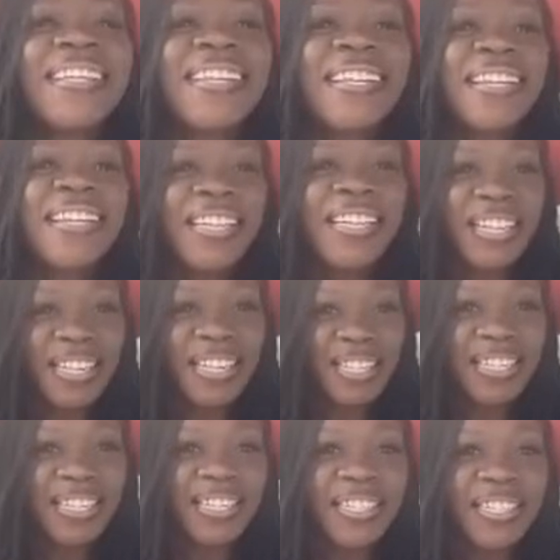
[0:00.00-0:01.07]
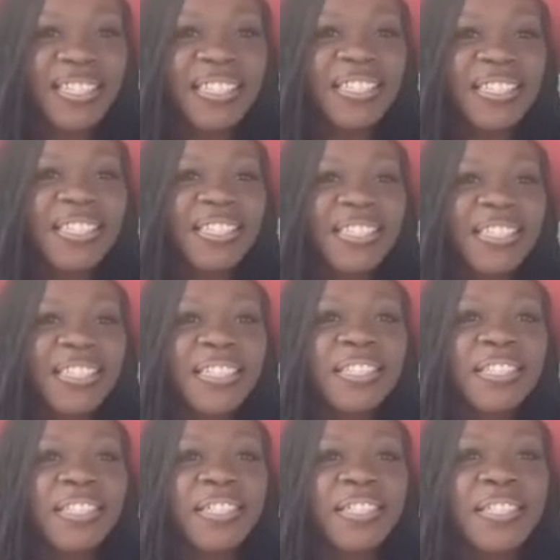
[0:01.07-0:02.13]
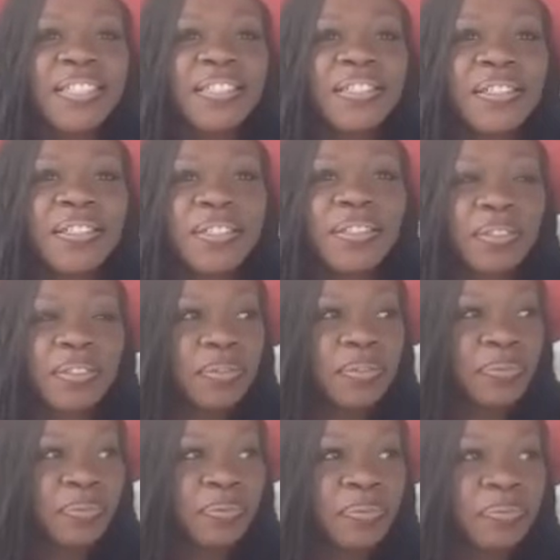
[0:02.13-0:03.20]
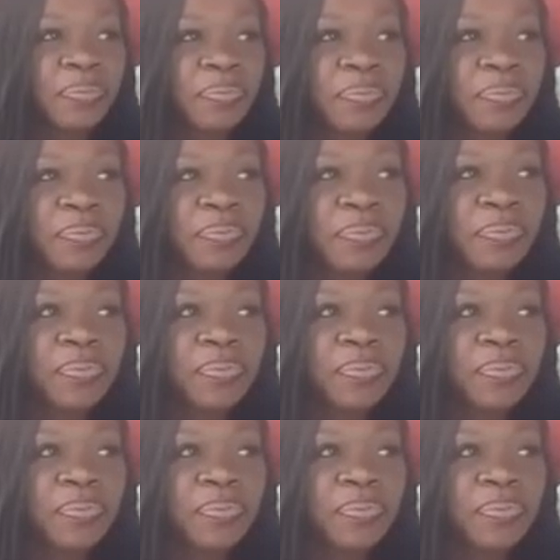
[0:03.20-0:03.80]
The person shown says nothing.